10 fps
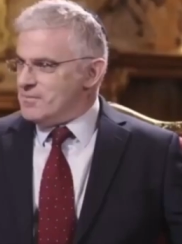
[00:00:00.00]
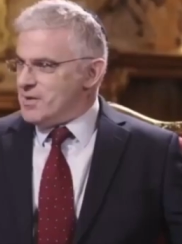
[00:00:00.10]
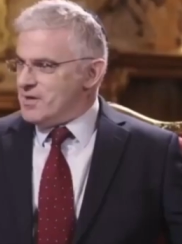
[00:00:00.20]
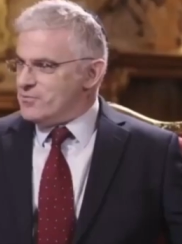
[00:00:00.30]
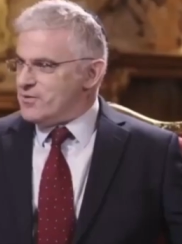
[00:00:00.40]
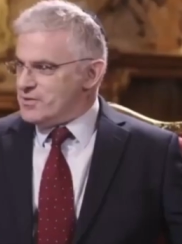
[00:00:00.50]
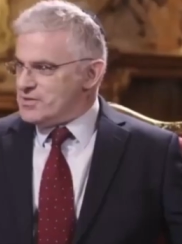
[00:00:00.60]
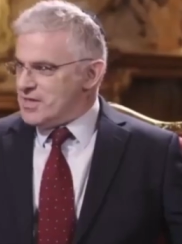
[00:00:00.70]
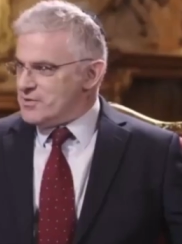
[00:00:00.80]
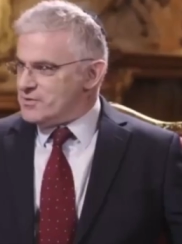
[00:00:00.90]
by the Foreign
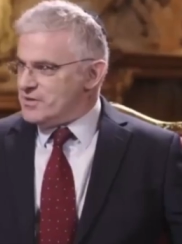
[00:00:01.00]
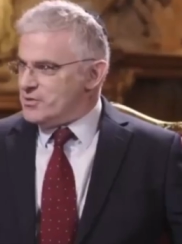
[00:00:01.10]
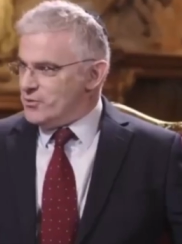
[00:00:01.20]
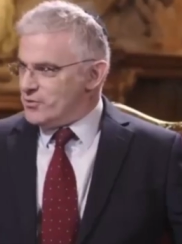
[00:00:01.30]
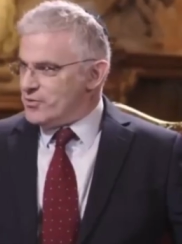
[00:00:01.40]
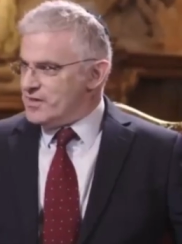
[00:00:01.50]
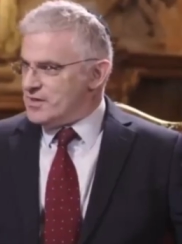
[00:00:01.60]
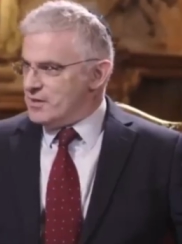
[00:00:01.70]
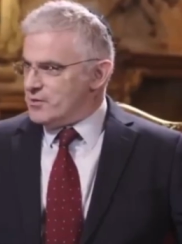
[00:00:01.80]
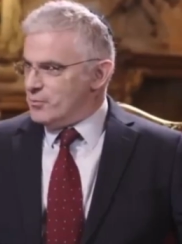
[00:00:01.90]
Secretary to your great
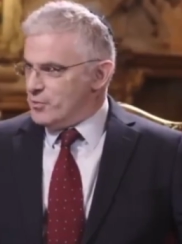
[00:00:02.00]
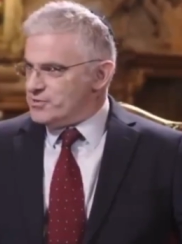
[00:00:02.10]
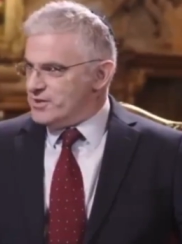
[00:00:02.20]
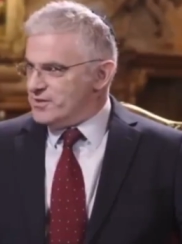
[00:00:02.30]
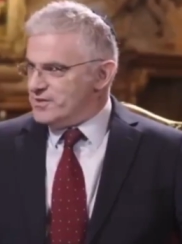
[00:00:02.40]
uncle Walter?